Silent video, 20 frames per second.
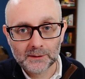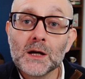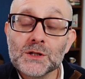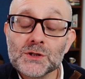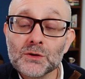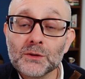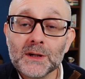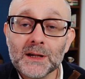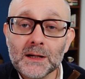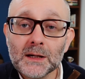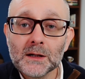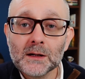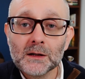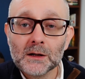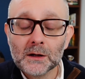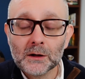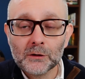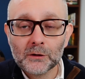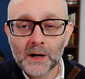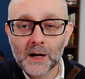So here,
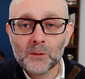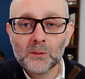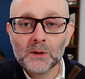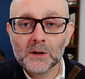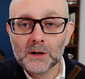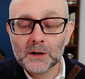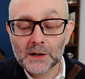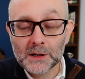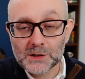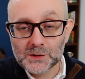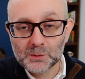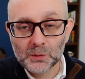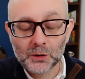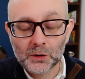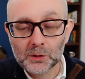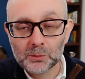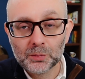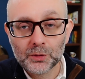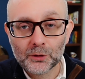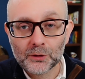grammar is
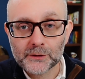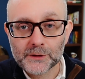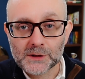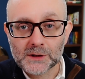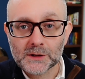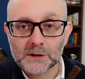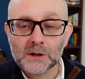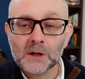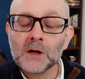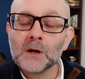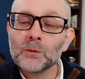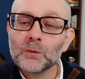more important.